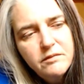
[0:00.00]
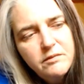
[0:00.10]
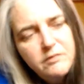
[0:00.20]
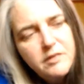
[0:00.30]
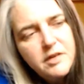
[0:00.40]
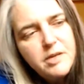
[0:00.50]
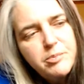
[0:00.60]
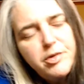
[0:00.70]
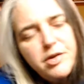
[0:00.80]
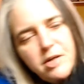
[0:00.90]
very
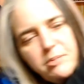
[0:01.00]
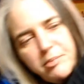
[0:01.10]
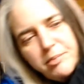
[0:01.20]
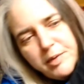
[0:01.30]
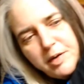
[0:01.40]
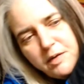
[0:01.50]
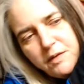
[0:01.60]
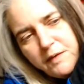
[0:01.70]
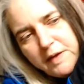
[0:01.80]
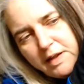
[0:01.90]
pretty
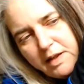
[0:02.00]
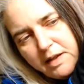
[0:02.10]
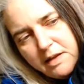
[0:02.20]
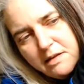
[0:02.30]
blue in it,